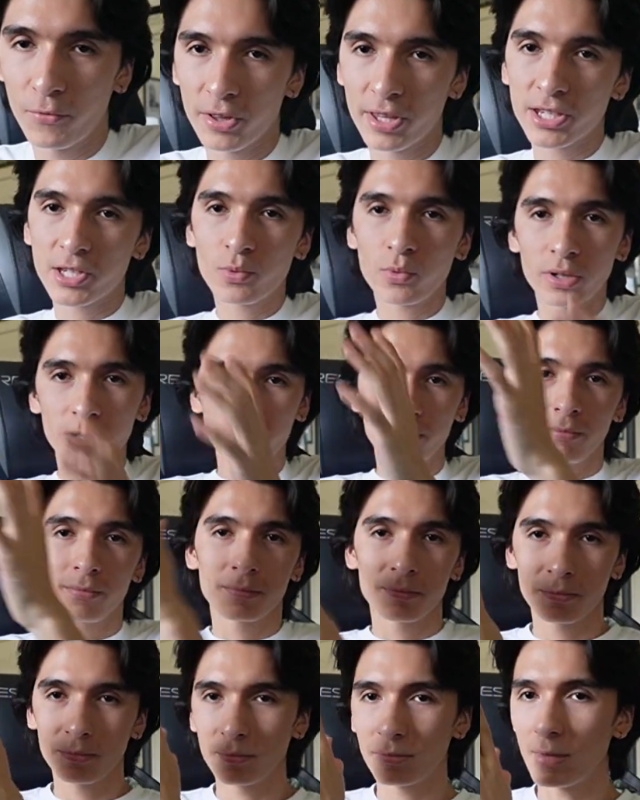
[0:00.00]
For this one,
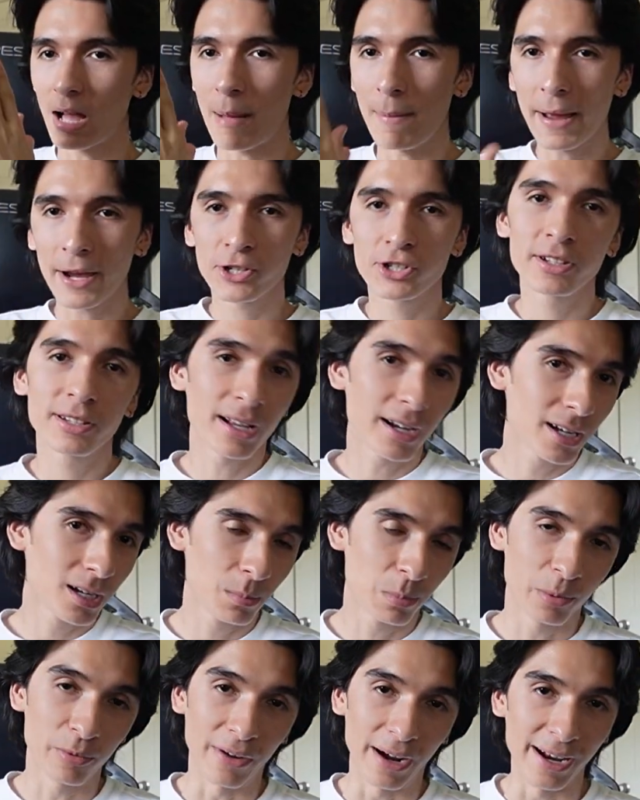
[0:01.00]
I'm actually not going
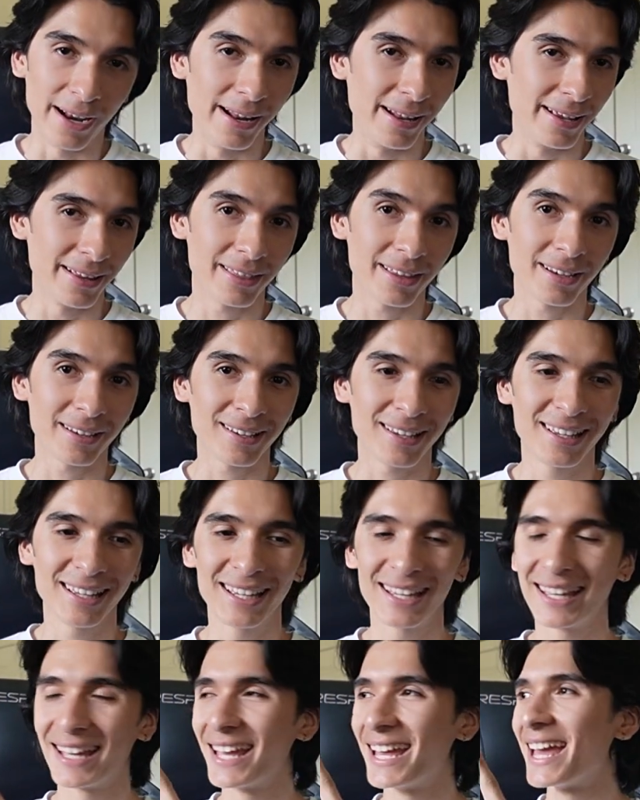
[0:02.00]
to provide anything.
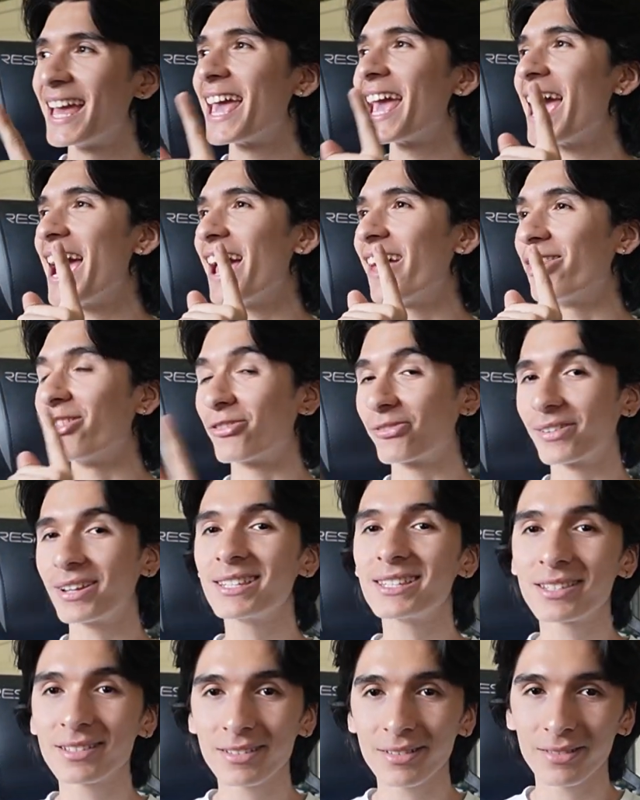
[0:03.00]
And the
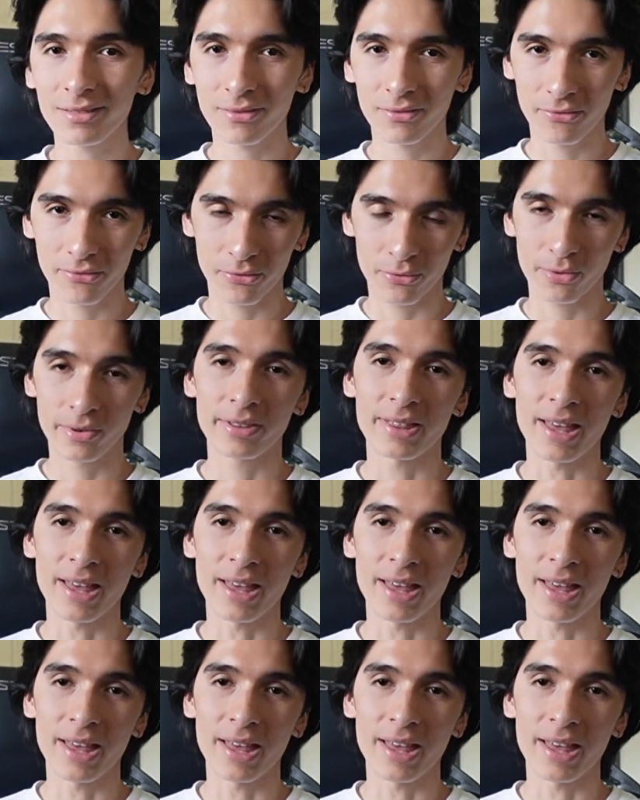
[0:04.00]
reason for